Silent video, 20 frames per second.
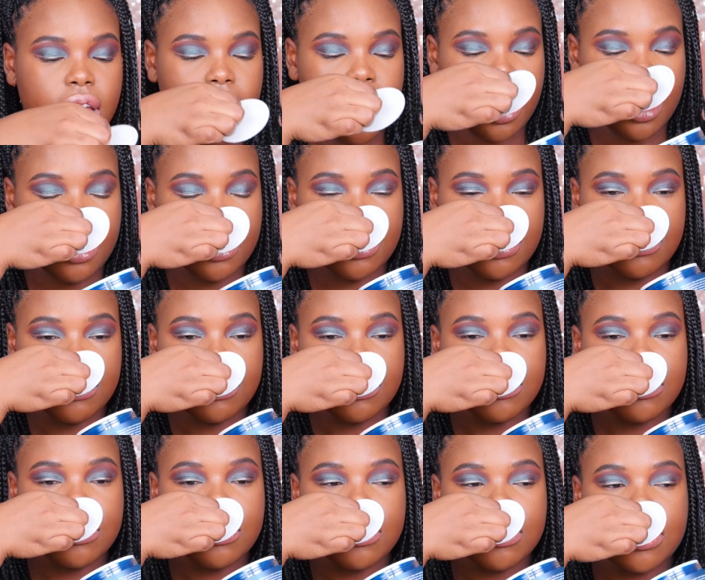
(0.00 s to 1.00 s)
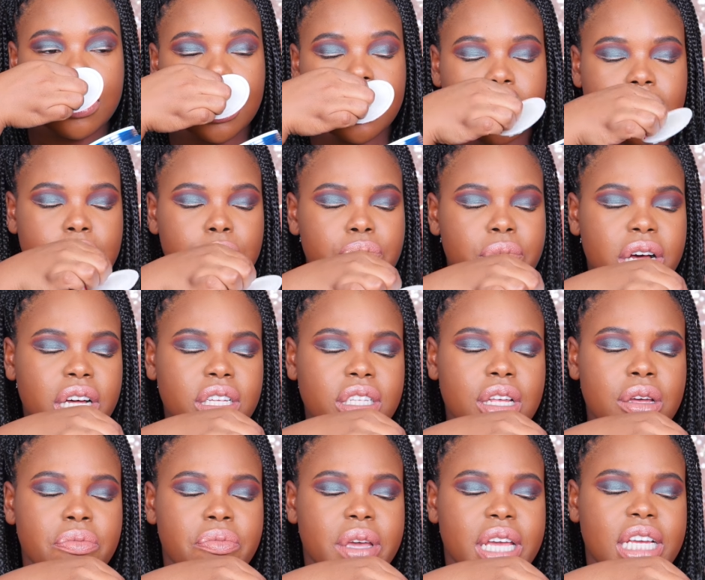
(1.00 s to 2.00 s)
And it
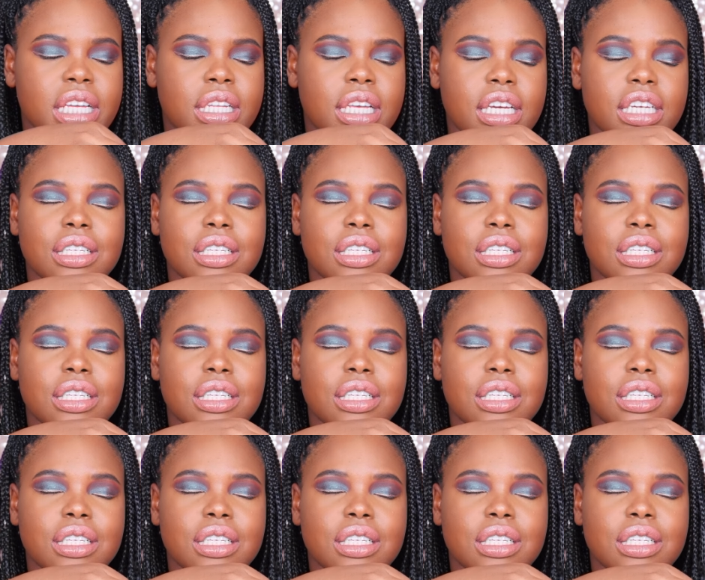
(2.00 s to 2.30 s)
smells amazing.